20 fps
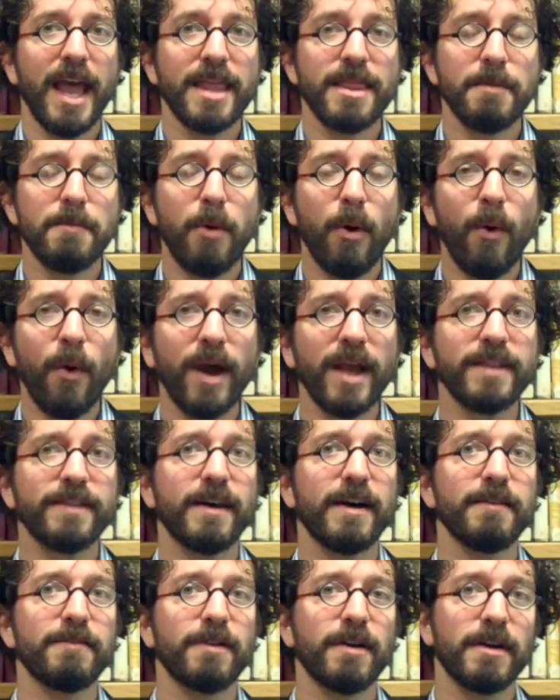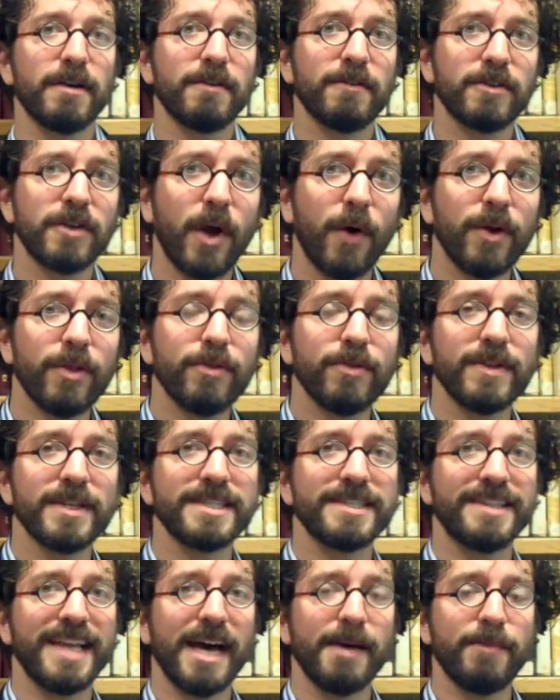And the point of going through
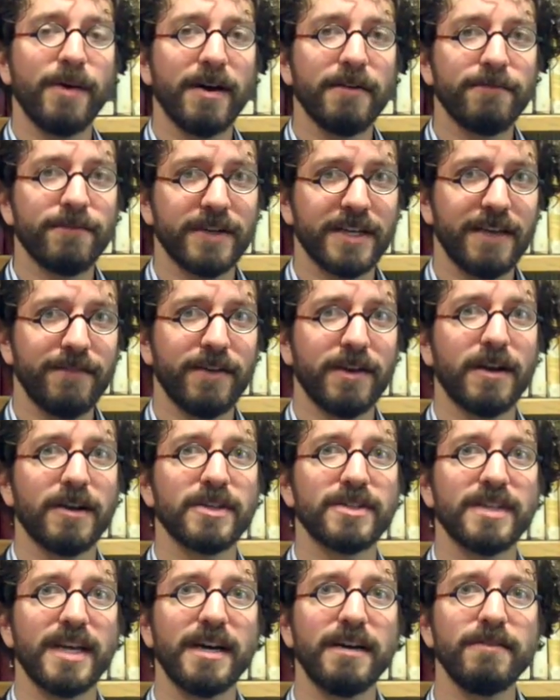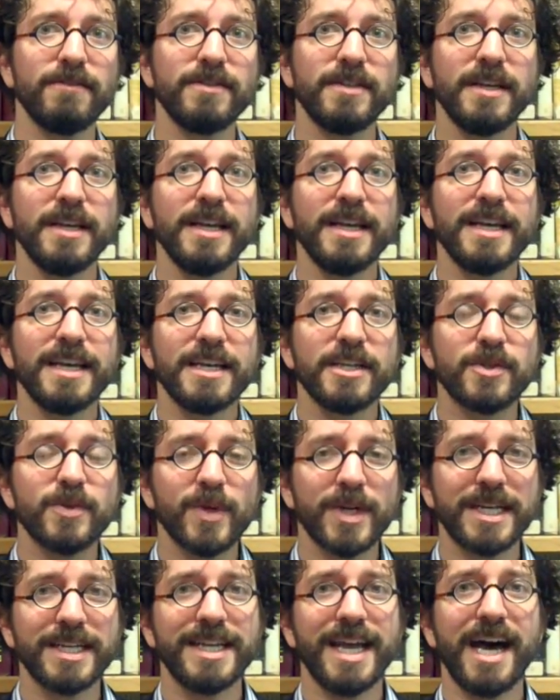this step of forgiving ourselves is
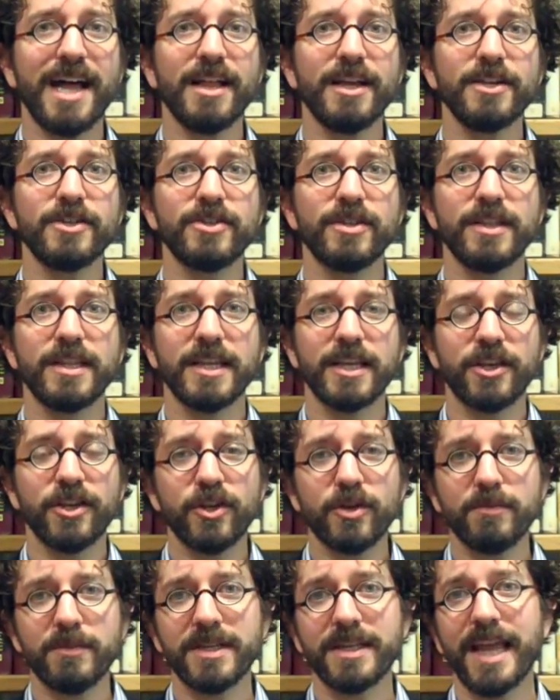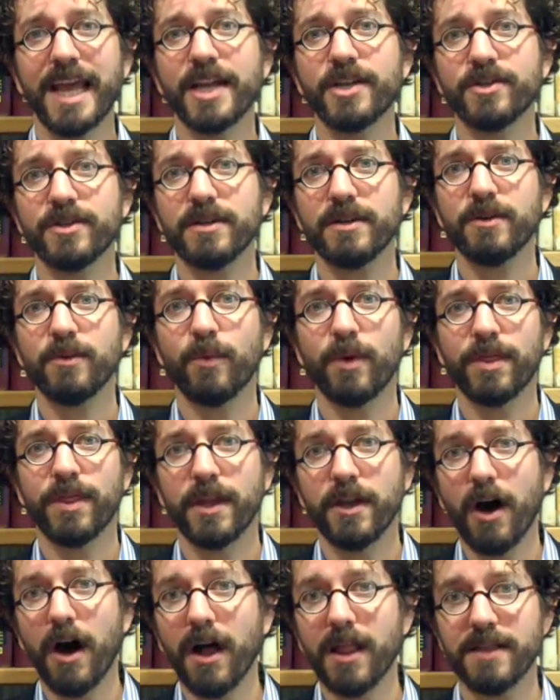to acknowledge the human nature
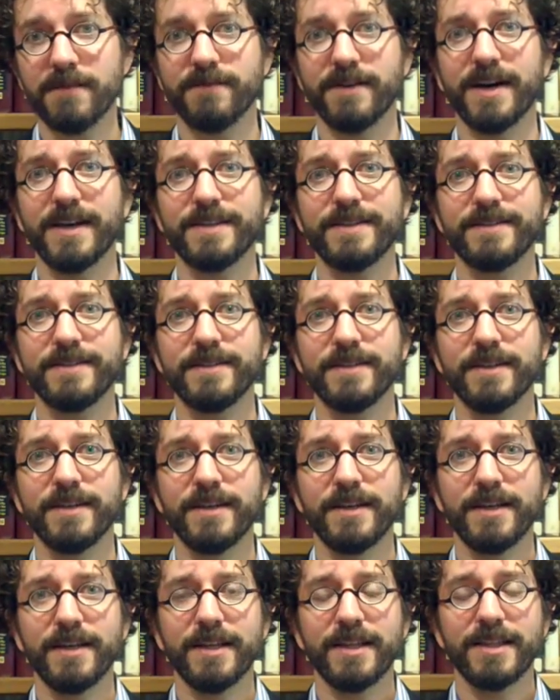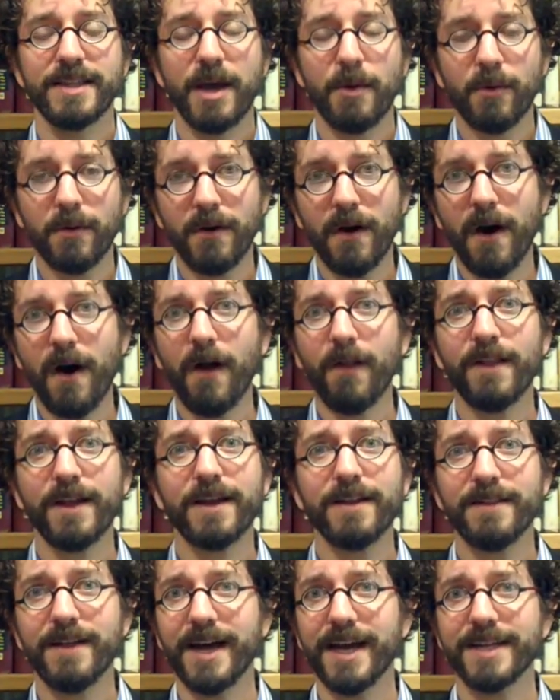within all of us, that we're all
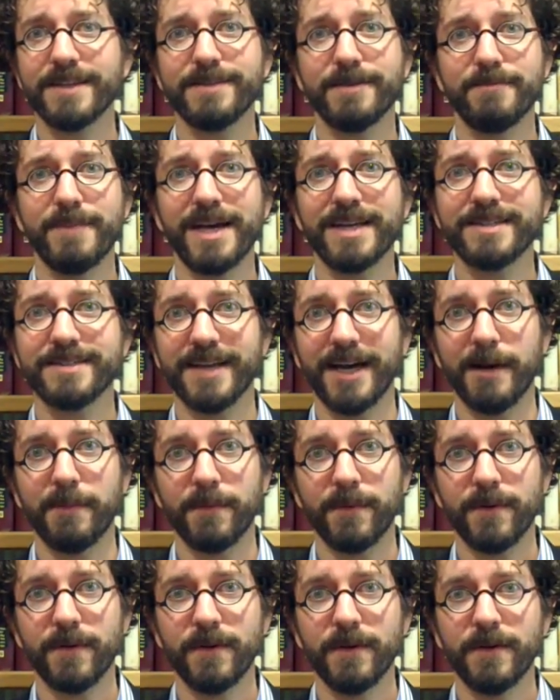inclined to mess up.